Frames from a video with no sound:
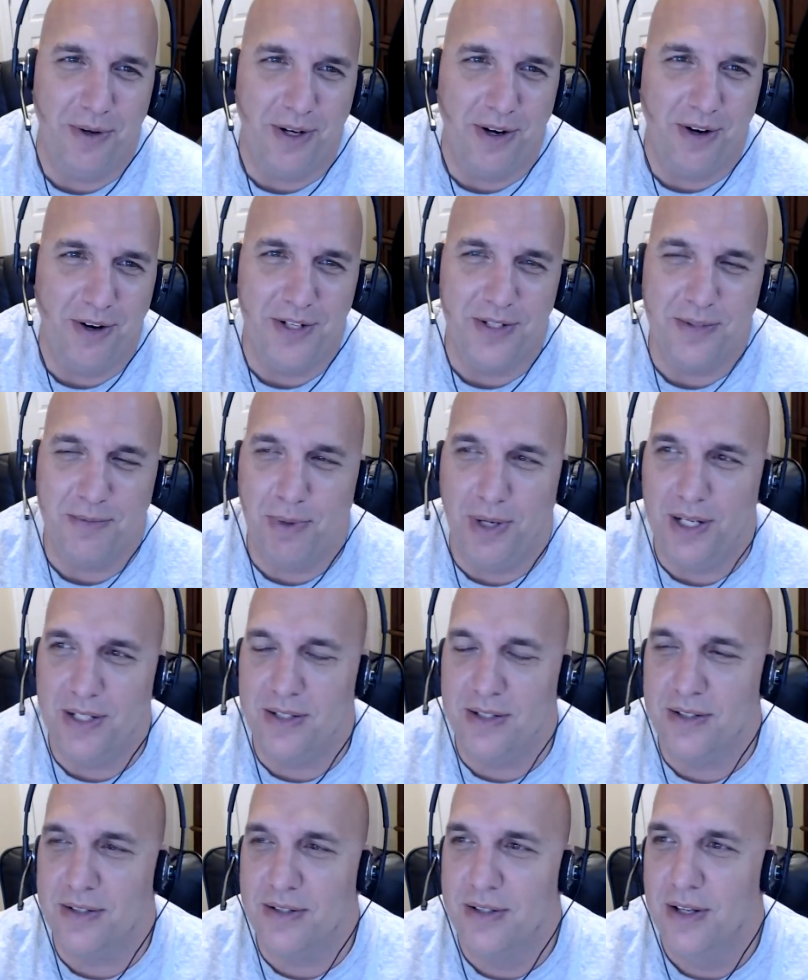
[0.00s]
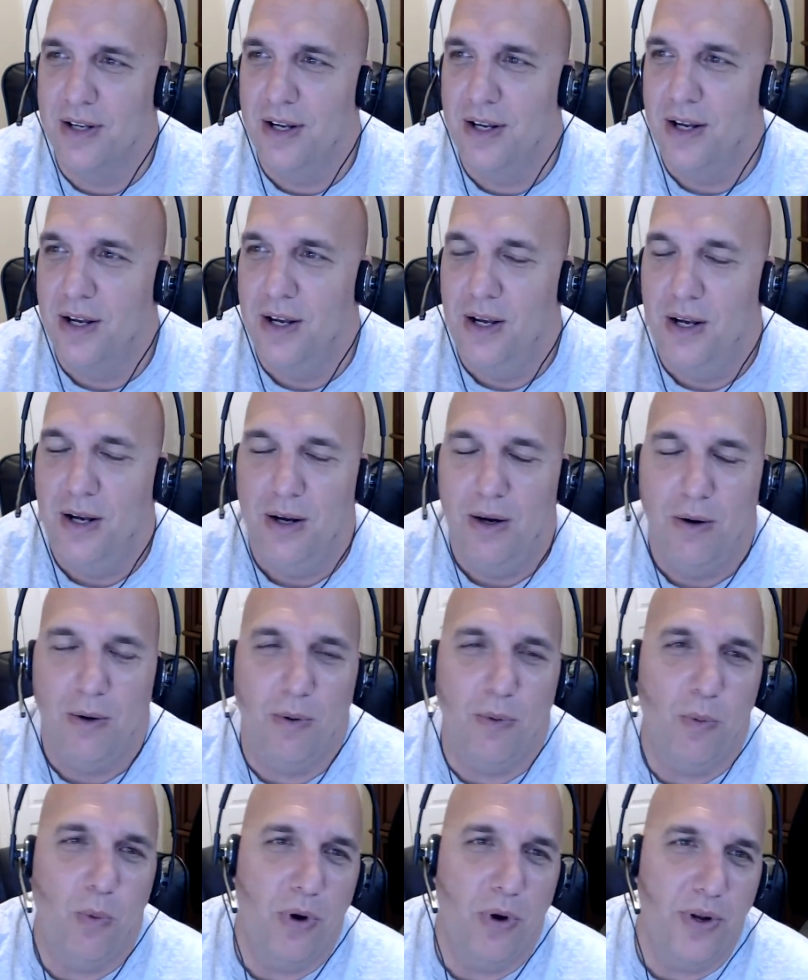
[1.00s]
and all these places.
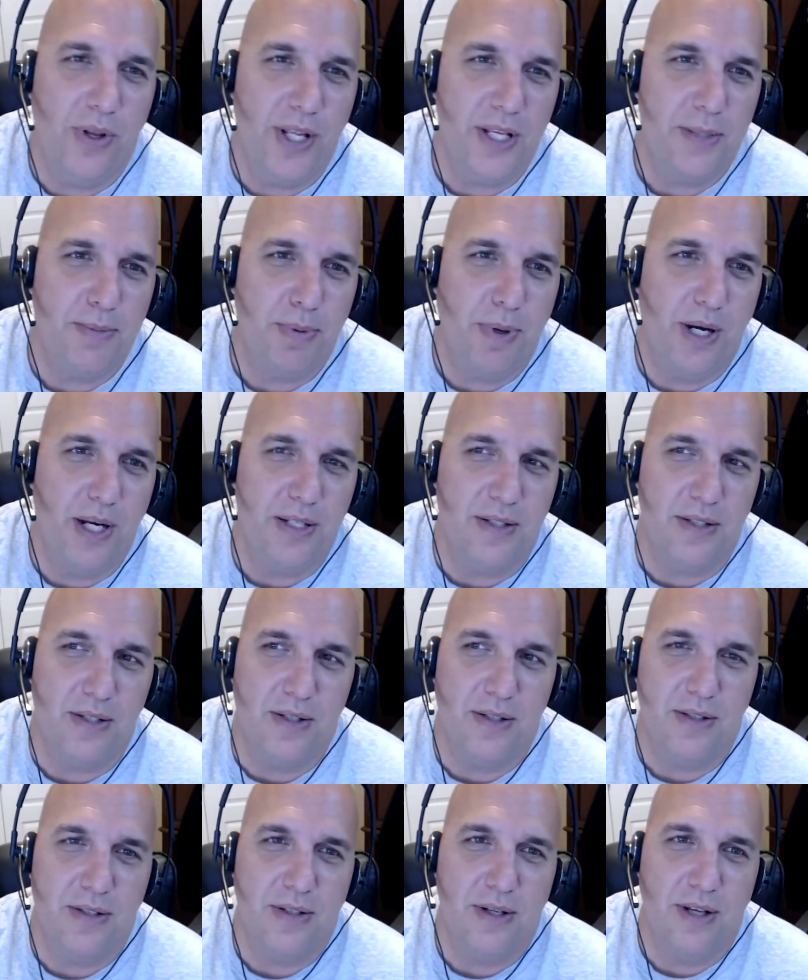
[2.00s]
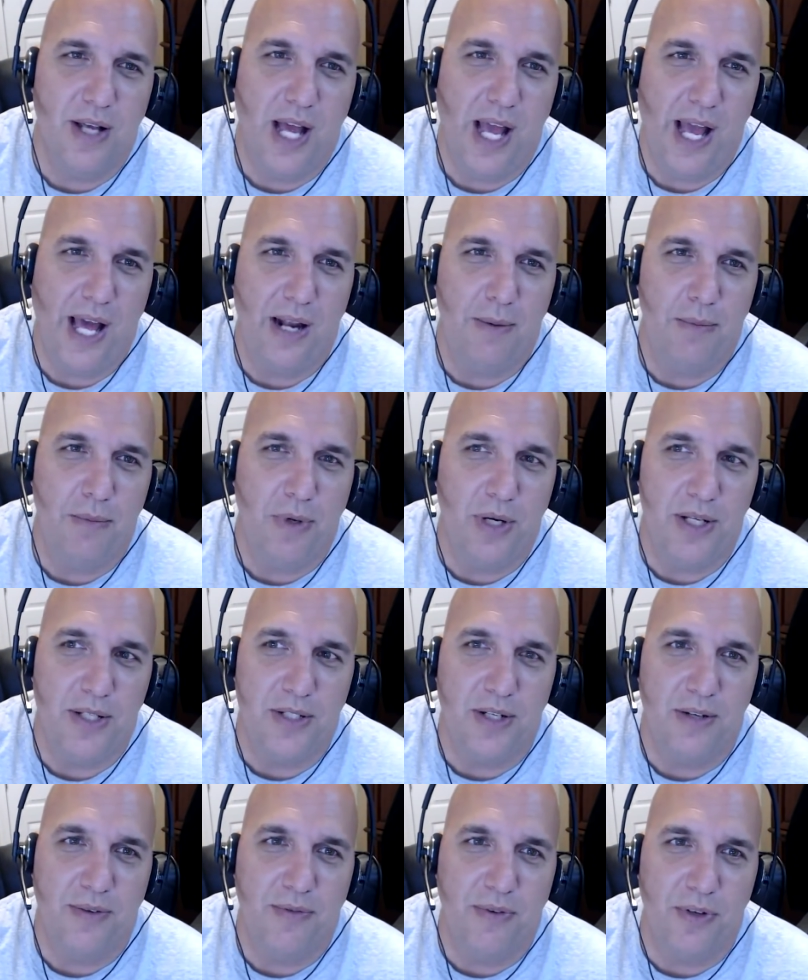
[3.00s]
Well, one of these places had them
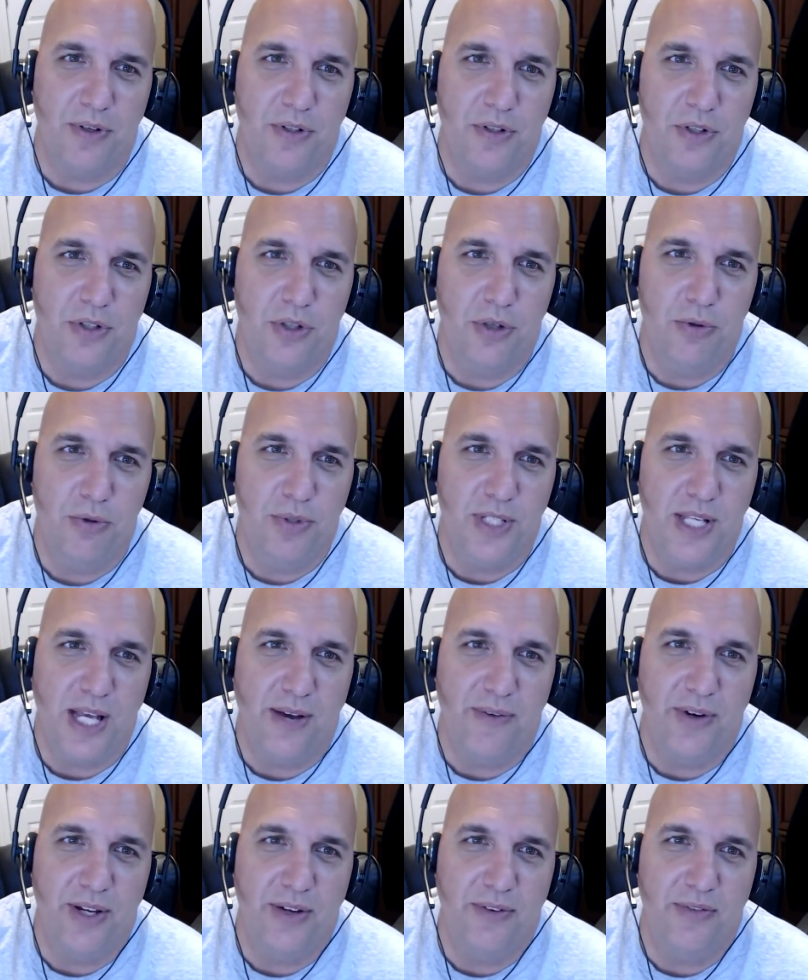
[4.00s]
listed for two seventy